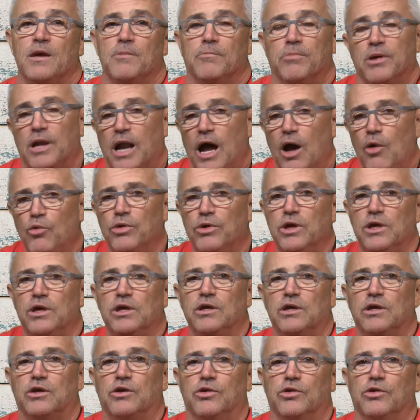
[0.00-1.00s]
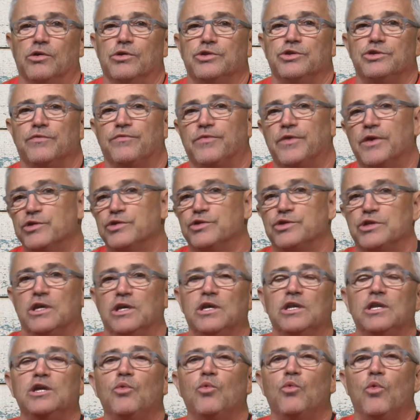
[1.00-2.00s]
But I want to encourage you, if there's
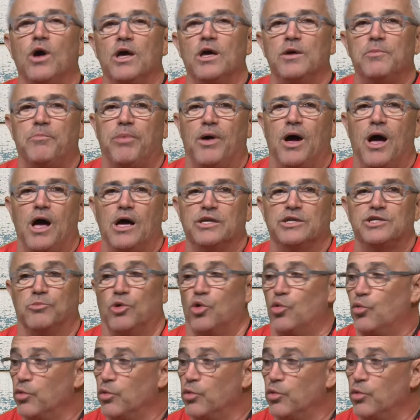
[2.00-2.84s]
any way possible,